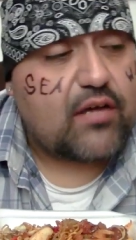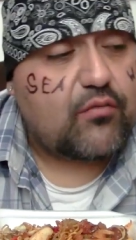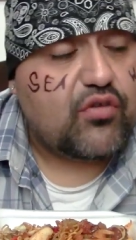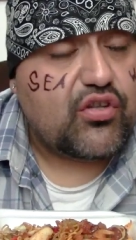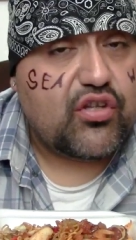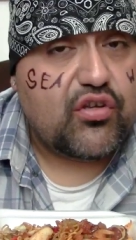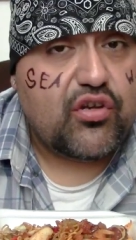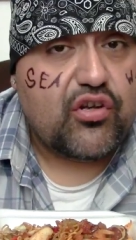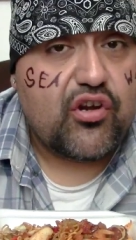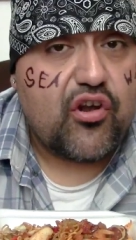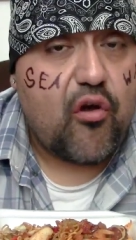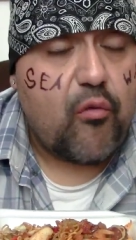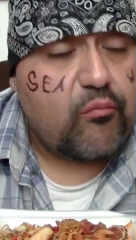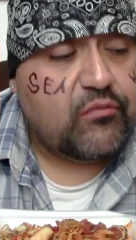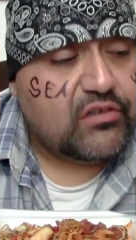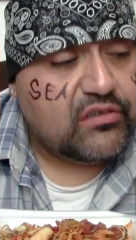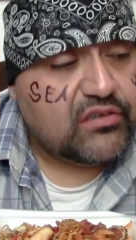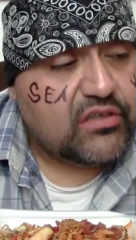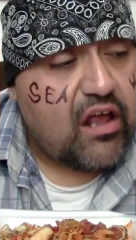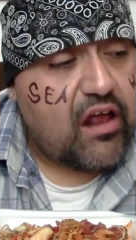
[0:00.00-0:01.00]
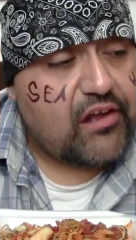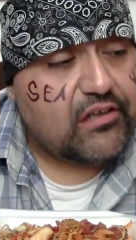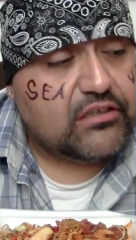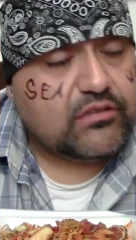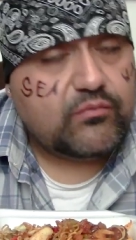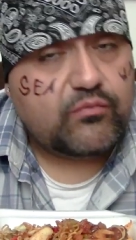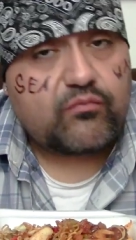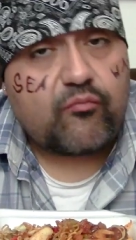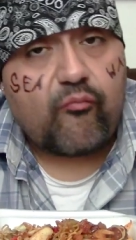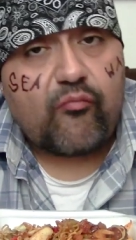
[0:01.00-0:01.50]
with you, you know.
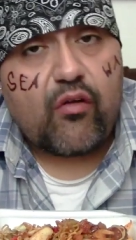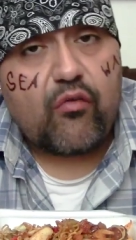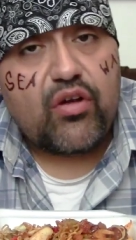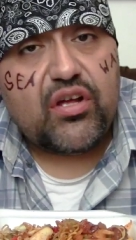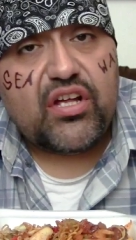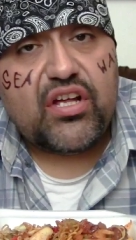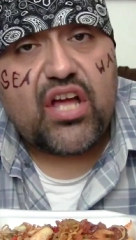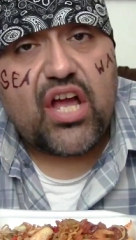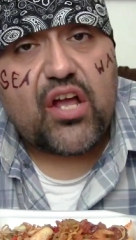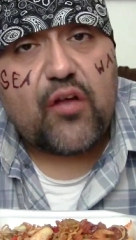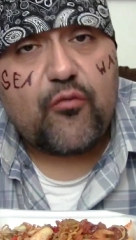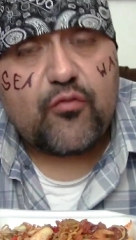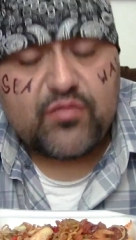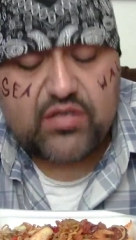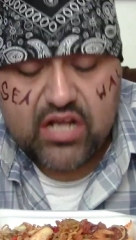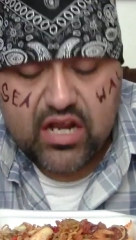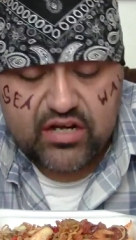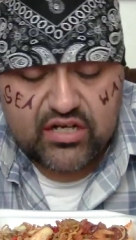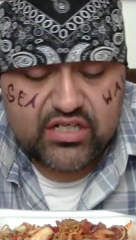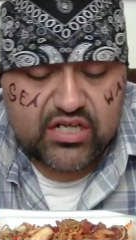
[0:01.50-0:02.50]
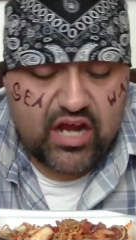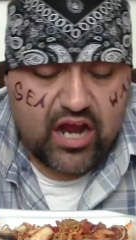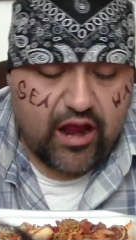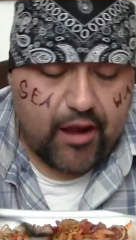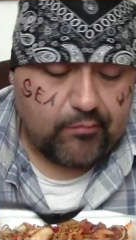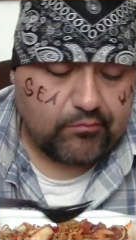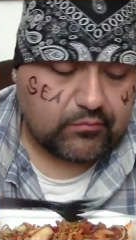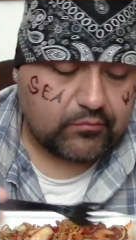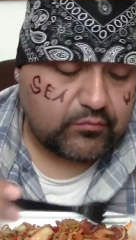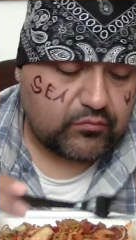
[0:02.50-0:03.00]
We can kick it from time to
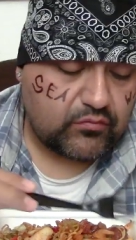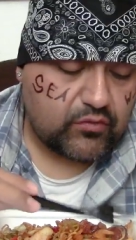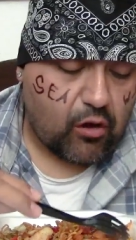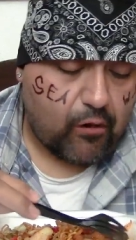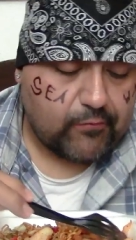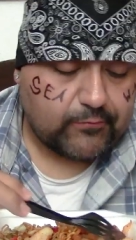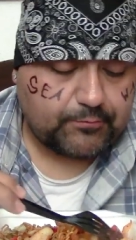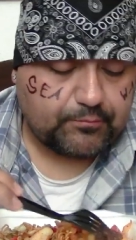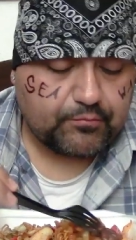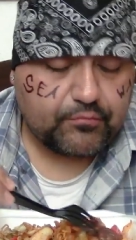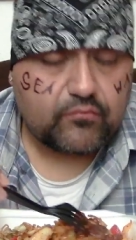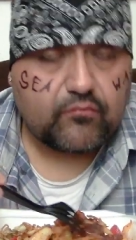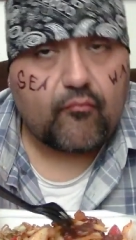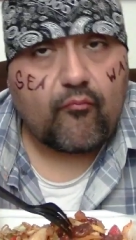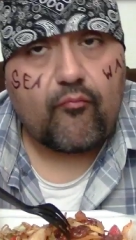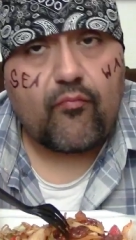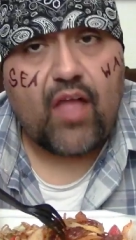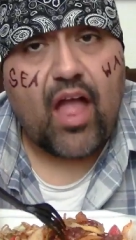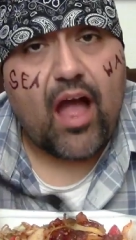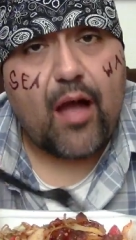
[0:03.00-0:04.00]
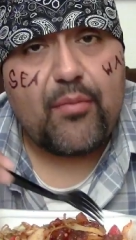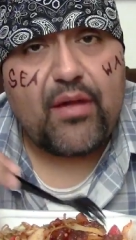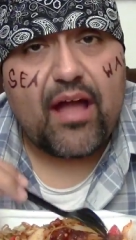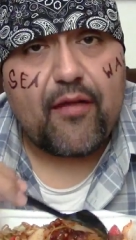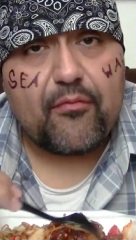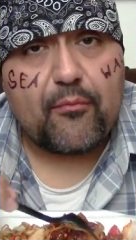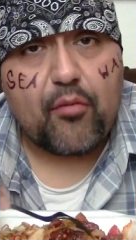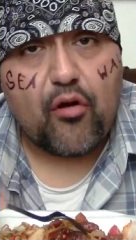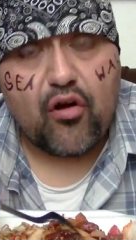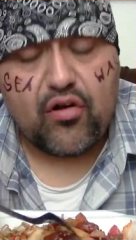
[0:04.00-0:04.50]
time. I'll be
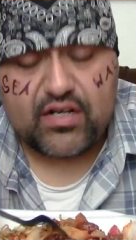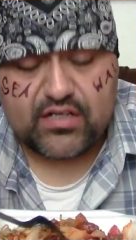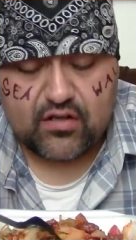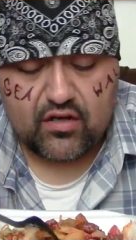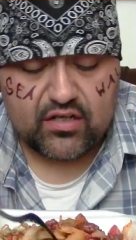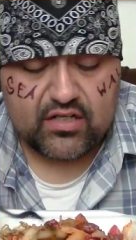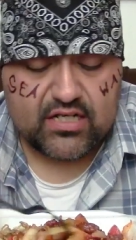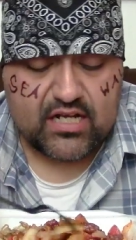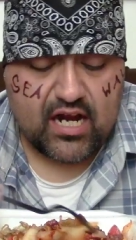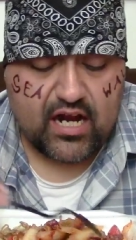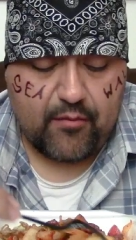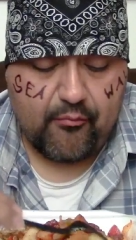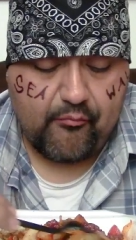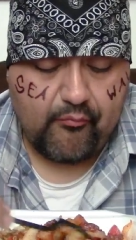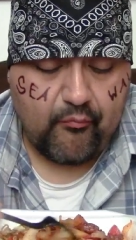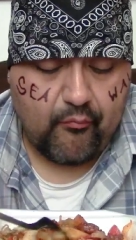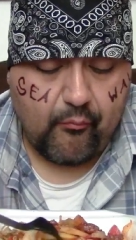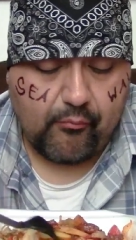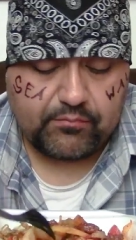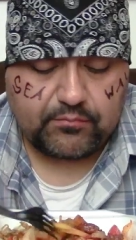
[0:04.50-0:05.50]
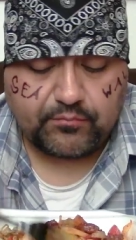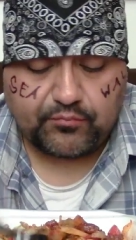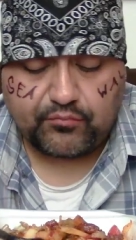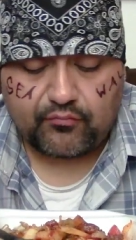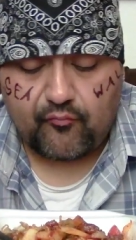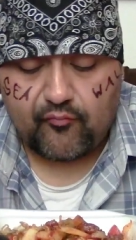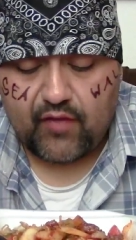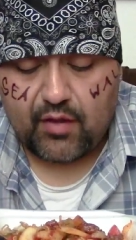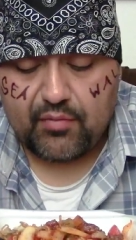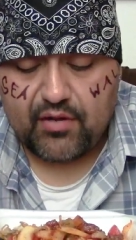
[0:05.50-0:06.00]
having parties all the time.
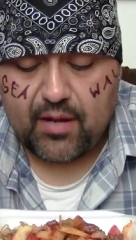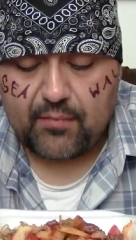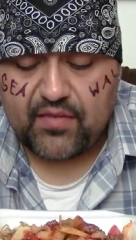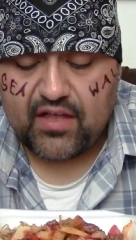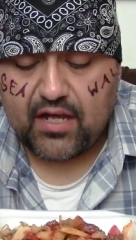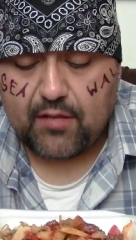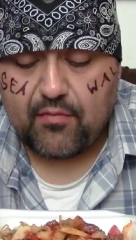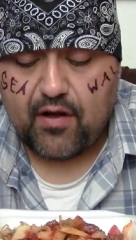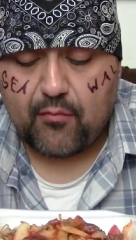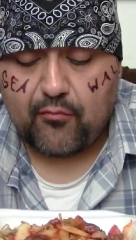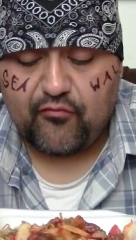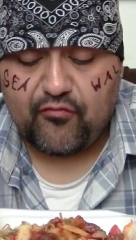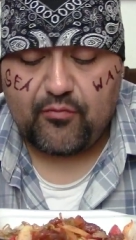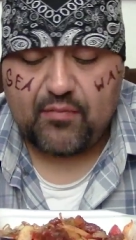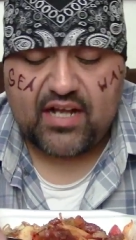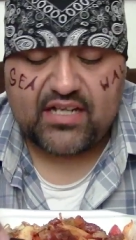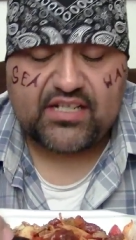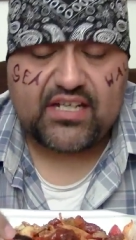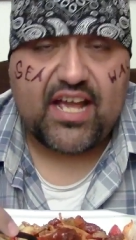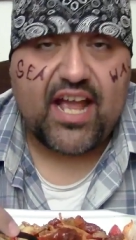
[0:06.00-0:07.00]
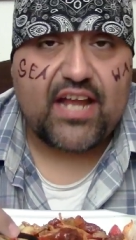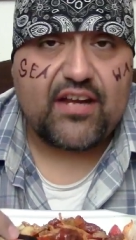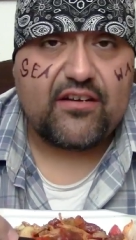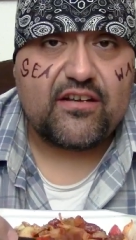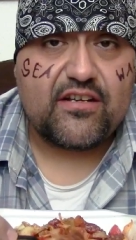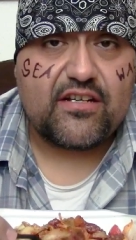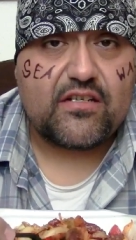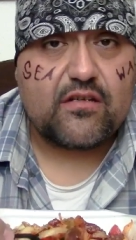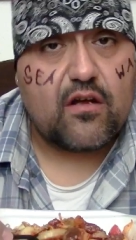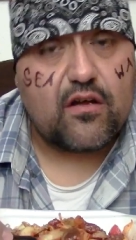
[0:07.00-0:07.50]
But I'm thinking about moving back to
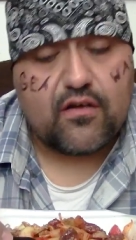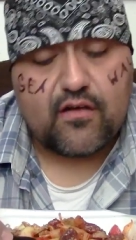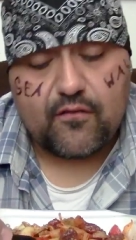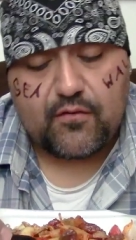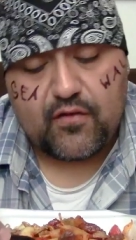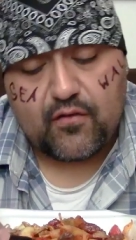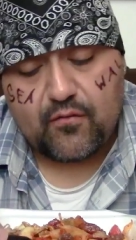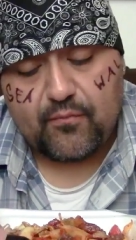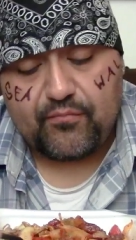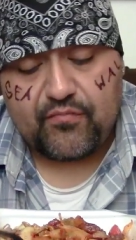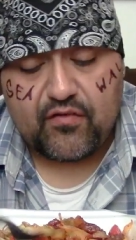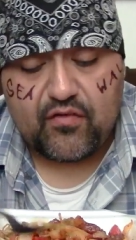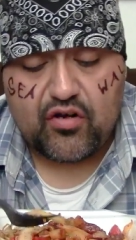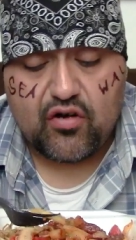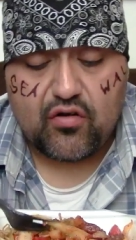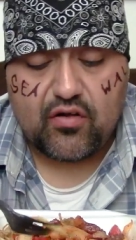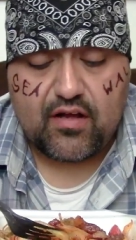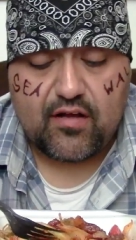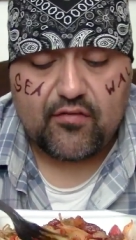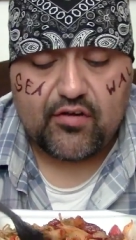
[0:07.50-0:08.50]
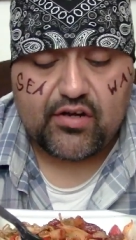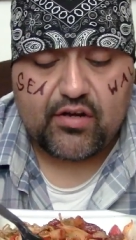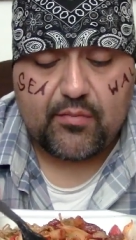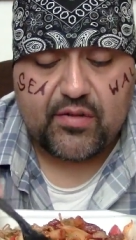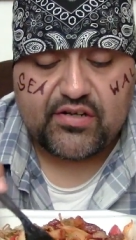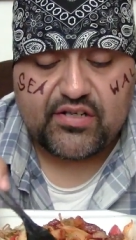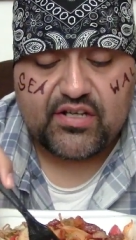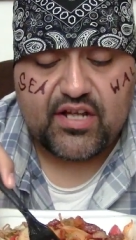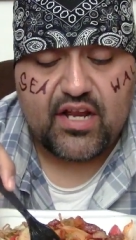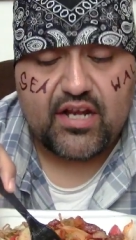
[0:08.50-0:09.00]
Canada, so I don't know if you you know you ever come
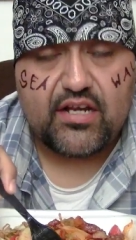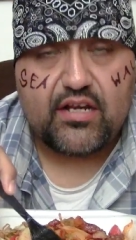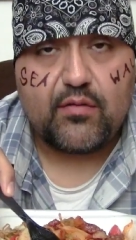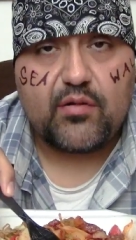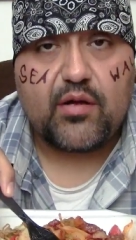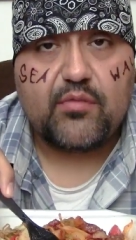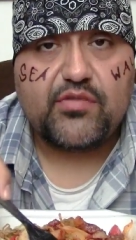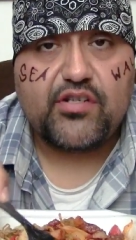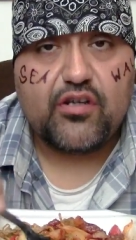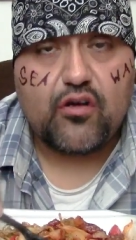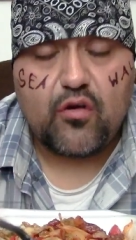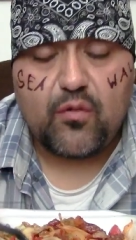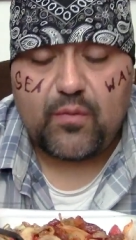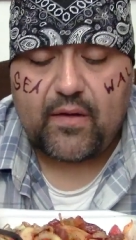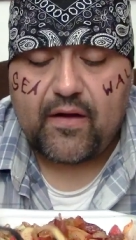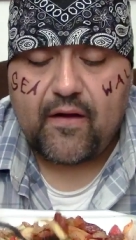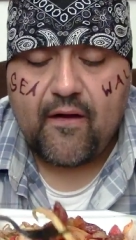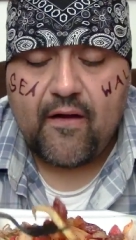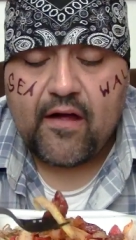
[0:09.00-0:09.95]
out to Canada, come chill with me.